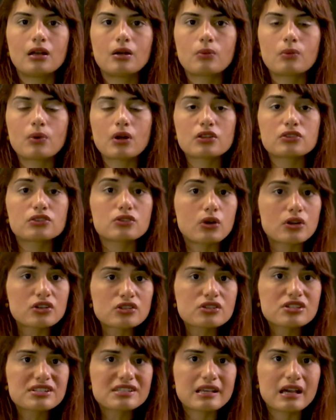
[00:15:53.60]
Well, to
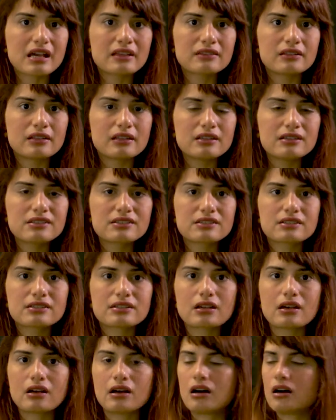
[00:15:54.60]
understand this,
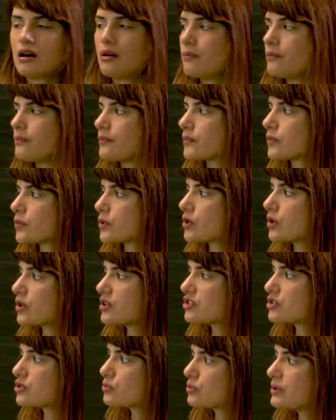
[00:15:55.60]
we're
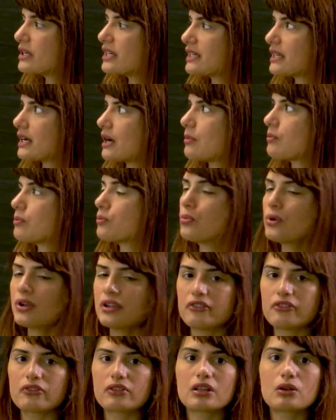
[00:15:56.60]
going recap
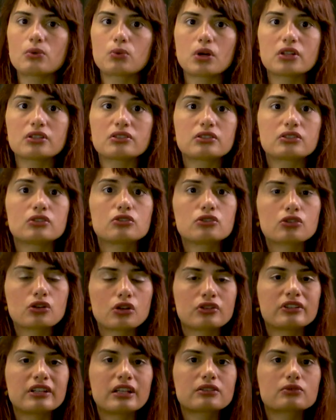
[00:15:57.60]
briefly what
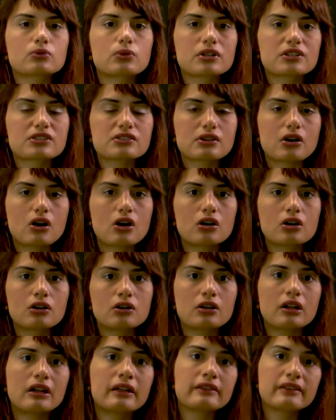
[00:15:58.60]
neural networks
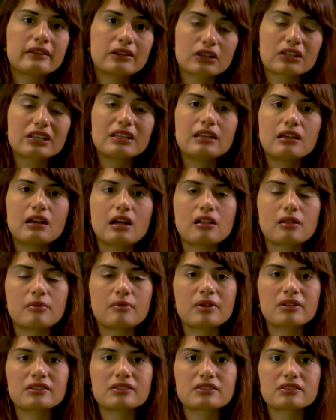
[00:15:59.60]
are and their key
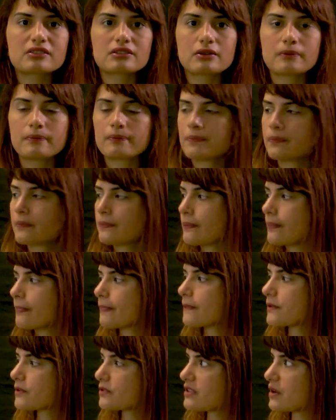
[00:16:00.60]
elements
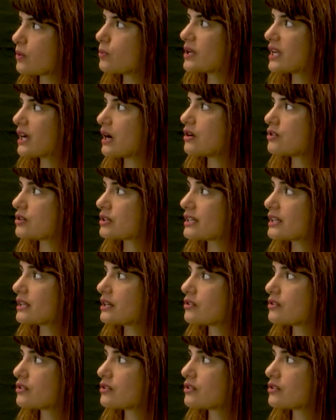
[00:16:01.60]
so that we can